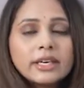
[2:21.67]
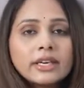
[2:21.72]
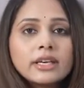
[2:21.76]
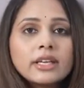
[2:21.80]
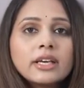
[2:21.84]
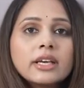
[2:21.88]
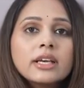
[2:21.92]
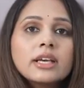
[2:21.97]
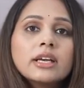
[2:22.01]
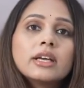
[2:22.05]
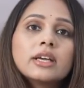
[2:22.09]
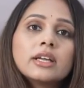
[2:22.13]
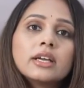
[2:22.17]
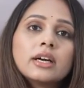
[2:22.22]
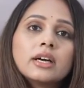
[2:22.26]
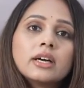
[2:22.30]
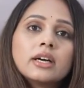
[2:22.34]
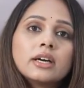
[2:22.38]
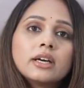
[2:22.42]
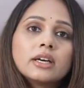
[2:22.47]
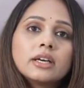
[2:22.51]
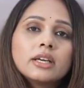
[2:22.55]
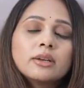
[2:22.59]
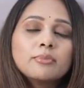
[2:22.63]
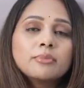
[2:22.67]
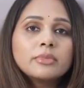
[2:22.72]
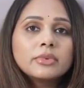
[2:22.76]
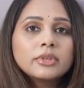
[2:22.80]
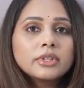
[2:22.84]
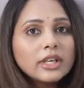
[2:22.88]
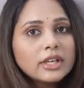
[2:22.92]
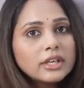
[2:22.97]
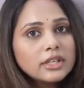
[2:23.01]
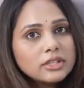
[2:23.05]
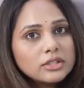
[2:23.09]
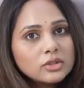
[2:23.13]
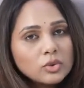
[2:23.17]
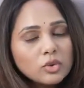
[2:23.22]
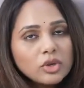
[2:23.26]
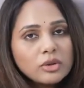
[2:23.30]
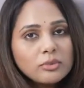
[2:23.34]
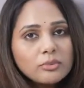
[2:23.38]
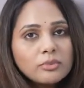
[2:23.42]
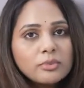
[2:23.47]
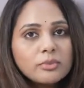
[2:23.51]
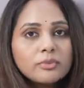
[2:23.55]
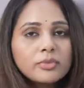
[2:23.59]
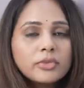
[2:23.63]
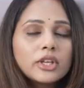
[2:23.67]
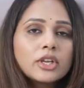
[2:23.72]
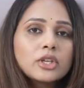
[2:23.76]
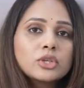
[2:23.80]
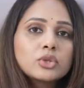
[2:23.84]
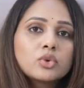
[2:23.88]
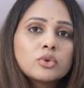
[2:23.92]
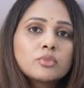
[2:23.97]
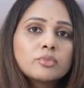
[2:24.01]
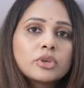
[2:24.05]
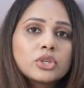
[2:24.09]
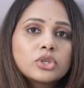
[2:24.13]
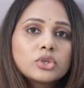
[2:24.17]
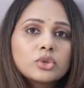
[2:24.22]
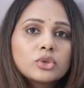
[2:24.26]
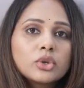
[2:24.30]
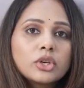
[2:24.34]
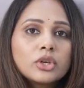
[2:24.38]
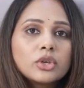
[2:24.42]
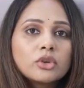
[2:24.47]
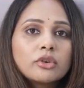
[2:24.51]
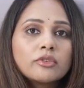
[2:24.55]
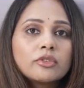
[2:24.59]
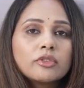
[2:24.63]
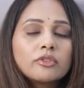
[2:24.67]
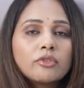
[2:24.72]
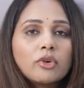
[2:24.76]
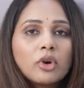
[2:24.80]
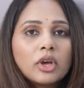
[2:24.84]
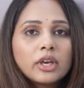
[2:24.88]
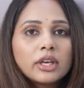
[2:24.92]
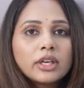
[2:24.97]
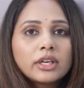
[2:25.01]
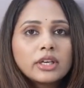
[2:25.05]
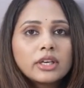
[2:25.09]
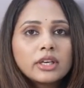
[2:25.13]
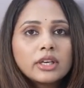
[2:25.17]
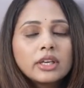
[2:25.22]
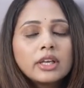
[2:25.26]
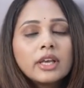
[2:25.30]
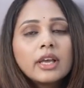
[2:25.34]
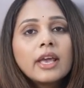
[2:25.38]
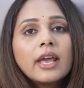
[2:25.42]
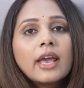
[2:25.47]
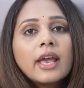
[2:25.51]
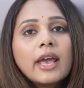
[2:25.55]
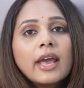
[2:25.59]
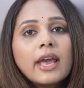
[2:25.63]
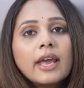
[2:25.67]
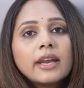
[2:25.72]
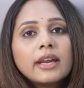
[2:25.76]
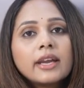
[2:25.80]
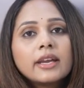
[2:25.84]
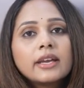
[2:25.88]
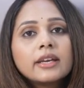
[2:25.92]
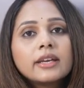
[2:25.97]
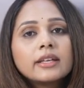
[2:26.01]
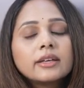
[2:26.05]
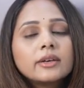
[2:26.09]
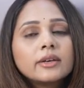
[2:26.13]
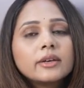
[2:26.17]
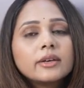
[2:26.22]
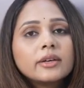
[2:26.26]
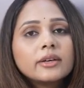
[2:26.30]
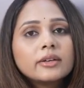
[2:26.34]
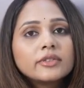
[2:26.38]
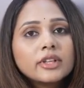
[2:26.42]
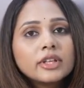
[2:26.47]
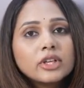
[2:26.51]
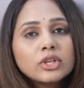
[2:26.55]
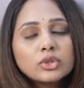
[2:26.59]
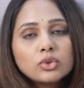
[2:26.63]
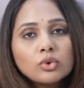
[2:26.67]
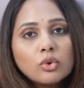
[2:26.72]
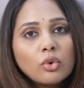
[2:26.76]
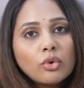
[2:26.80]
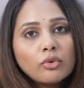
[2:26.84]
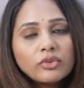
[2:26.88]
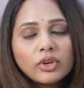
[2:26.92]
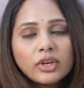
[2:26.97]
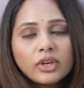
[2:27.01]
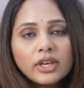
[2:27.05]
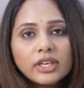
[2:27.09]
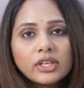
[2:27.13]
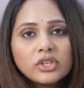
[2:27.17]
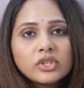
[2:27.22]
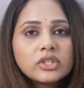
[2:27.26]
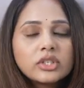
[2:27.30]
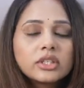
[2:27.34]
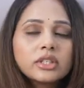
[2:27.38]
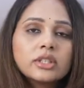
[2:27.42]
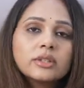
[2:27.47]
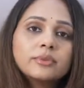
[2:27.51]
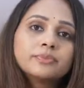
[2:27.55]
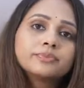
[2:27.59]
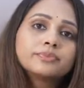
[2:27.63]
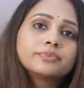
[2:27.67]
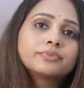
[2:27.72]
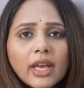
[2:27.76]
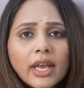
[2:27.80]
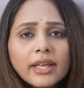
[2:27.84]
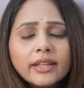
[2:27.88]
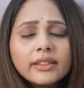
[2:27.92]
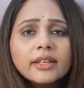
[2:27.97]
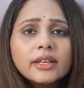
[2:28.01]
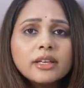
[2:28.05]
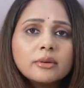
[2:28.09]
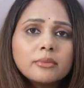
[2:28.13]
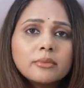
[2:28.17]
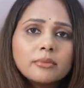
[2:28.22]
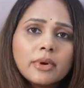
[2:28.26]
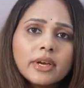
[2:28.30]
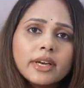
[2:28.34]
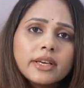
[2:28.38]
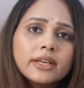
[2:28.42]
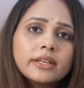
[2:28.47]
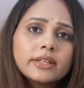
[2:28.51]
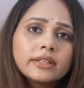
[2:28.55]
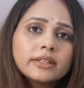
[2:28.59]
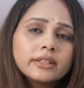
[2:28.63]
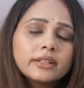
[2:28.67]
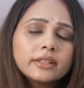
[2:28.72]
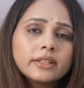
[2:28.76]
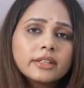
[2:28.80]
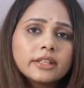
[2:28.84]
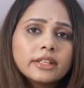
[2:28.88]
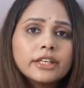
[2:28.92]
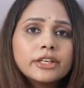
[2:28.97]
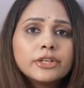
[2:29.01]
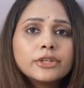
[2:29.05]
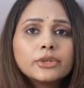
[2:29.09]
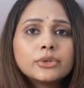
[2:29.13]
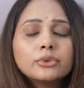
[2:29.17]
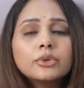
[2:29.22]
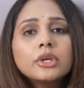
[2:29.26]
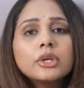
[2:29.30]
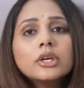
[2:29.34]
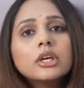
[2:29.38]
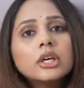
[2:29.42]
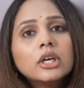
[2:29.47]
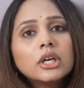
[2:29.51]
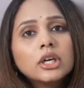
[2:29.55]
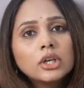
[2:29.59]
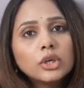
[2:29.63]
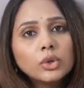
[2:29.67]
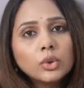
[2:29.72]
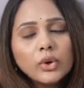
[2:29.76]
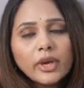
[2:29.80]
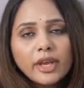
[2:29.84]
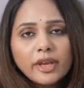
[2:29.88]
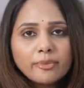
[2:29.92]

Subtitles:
and there is no maturity of the follicle, and there is no ovulation, and that might lead to no